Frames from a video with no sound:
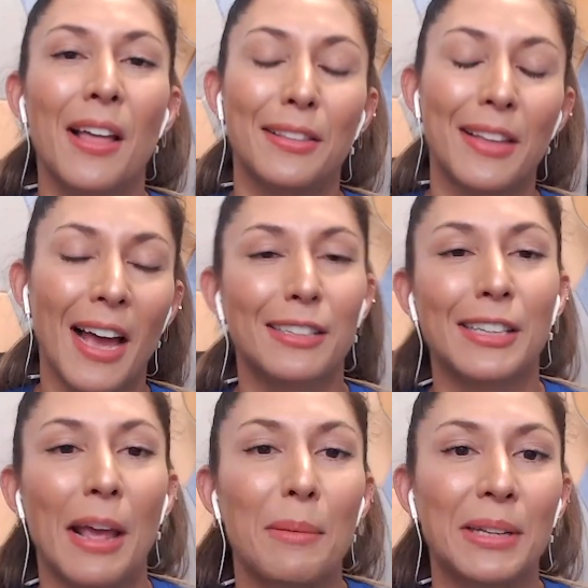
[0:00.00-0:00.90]

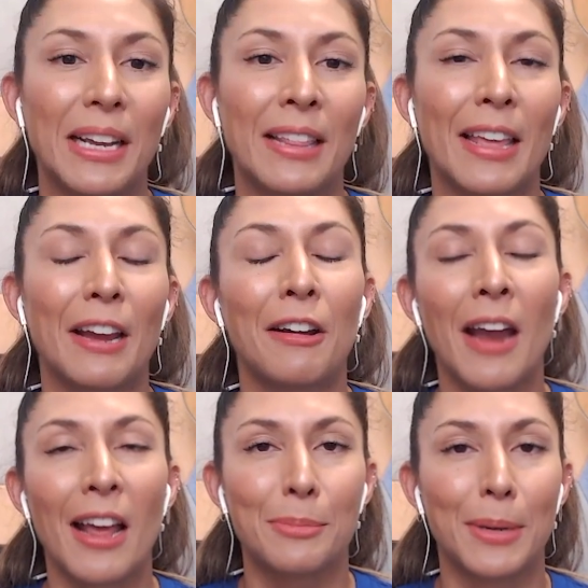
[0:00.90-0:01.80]
Lastly, Emily, there
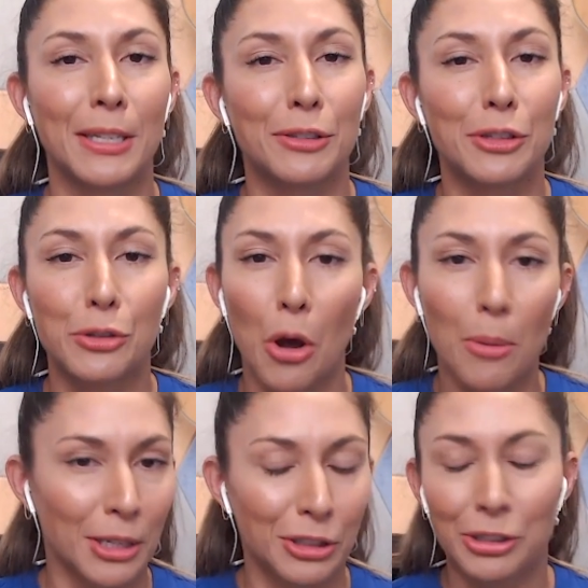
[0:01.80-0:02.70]
has been so
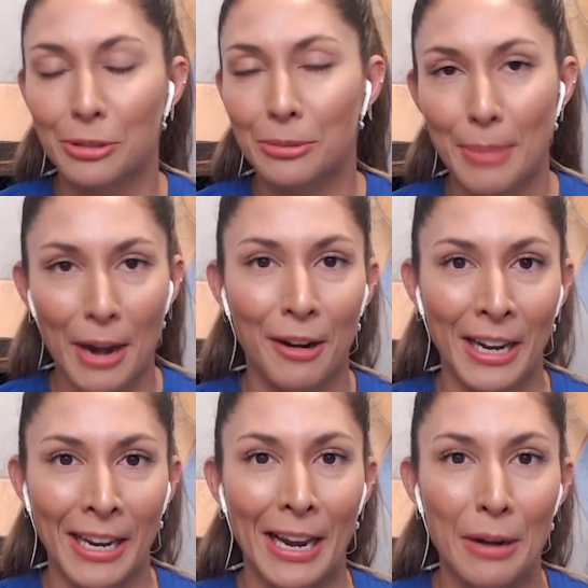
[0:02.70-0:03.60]
much
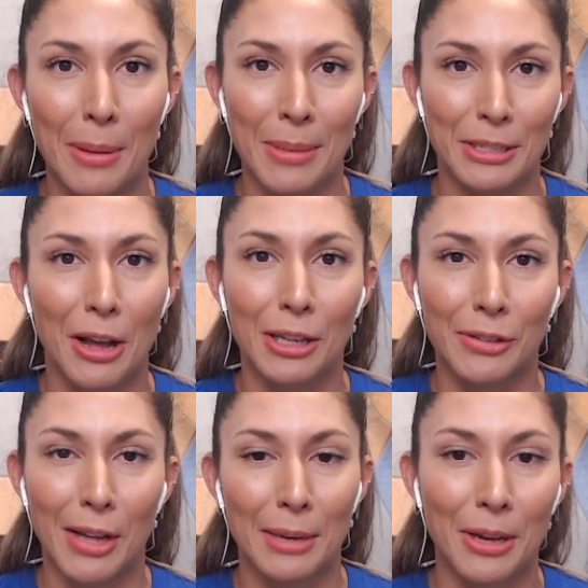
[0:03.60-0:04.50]
parity in women's college
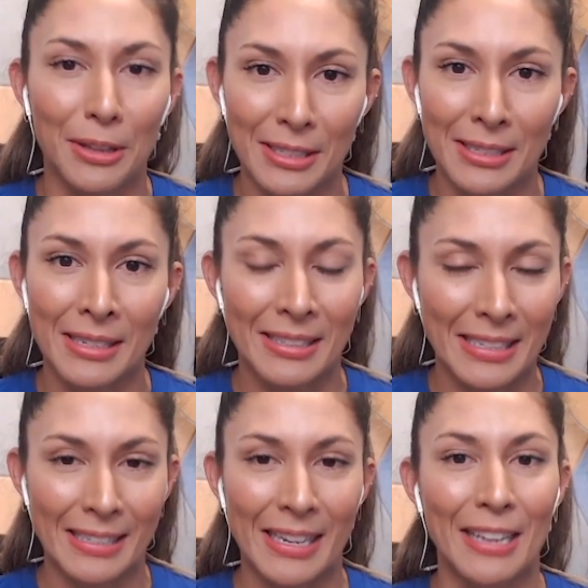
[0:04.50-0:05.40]
volleyball this
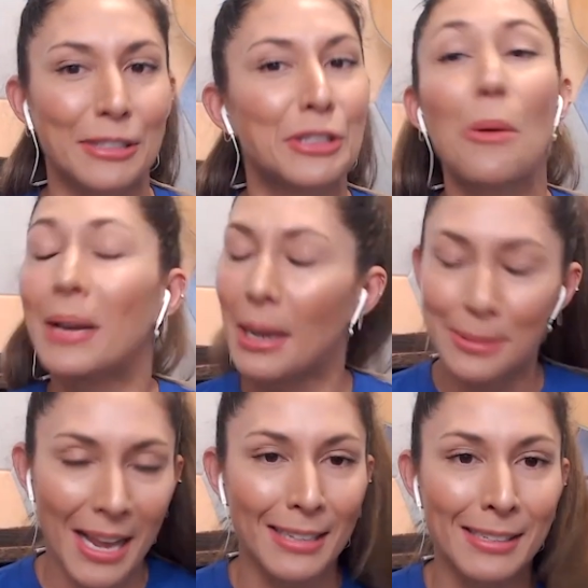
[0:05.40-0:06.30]
season. So many
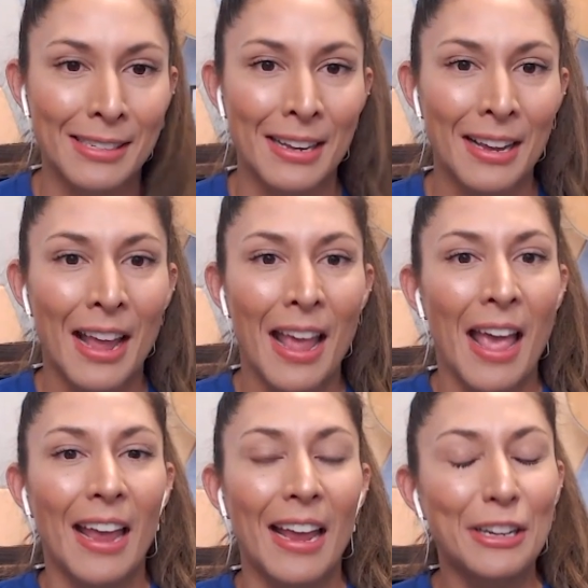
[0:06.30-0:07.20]
upsets.
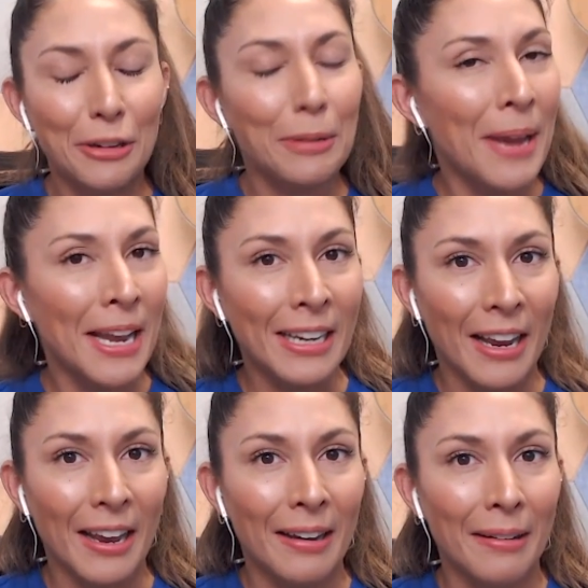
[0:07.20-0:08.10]
In your
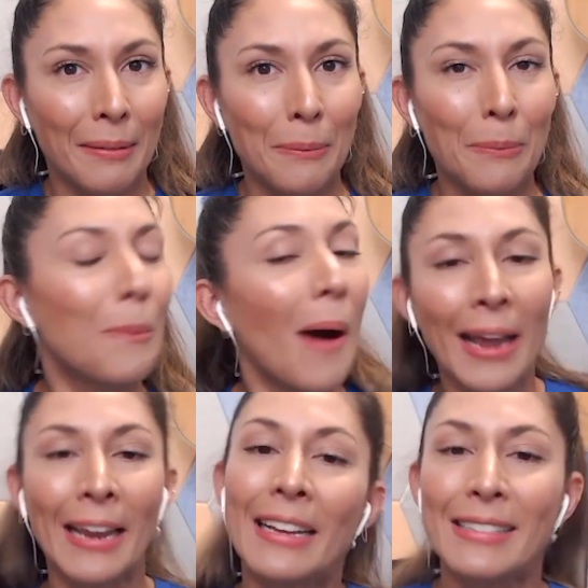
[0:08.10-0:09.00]
opinion, why
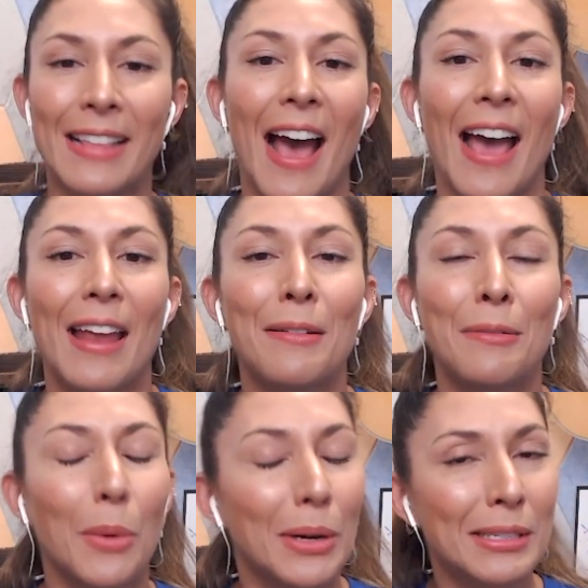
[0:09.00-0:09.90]
is that?
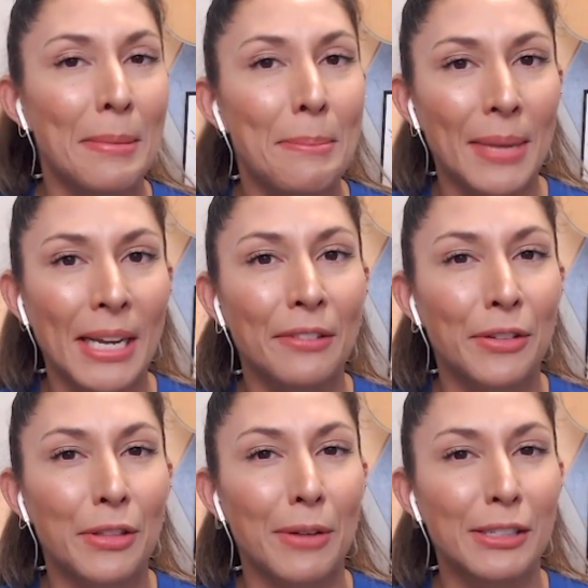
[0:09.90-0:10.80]
And what does it mean
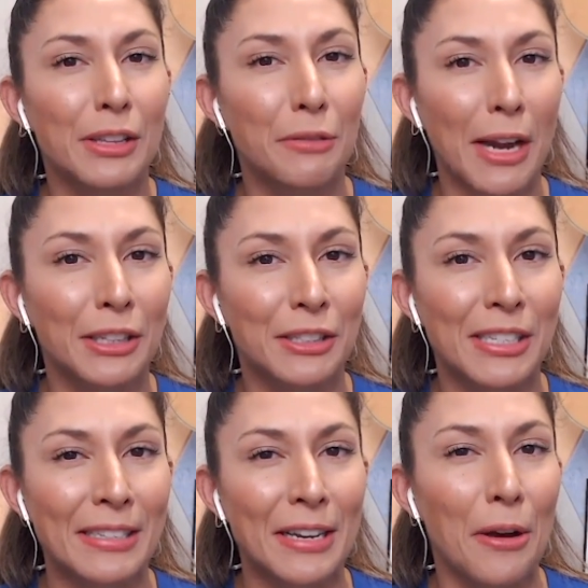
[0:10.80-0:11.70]
for the rest of the regular
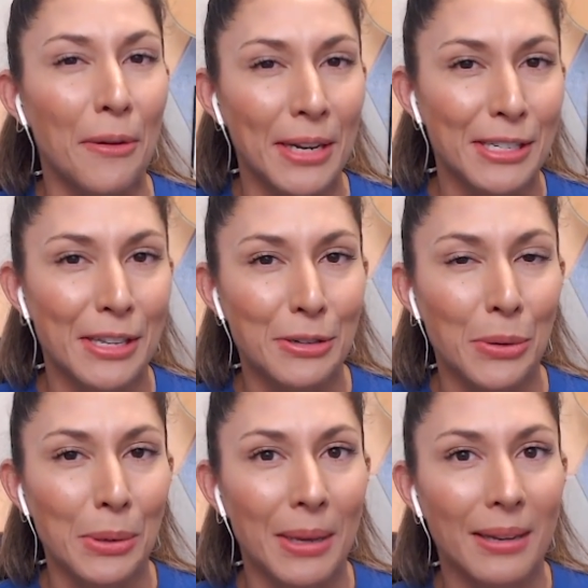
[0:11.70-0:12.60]
season going into the
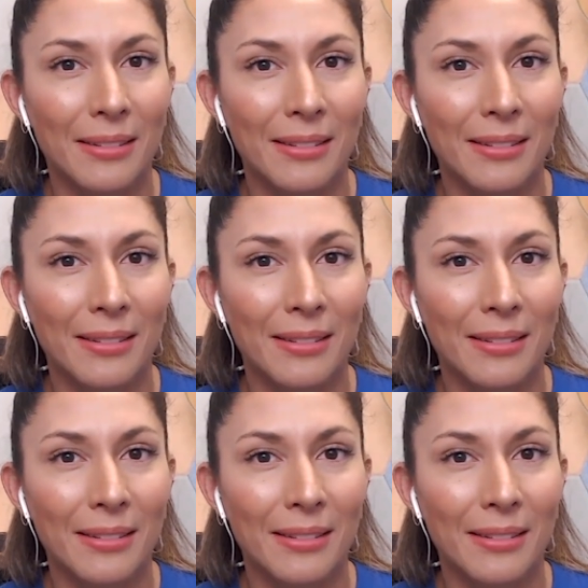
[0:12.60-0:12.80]
tournament?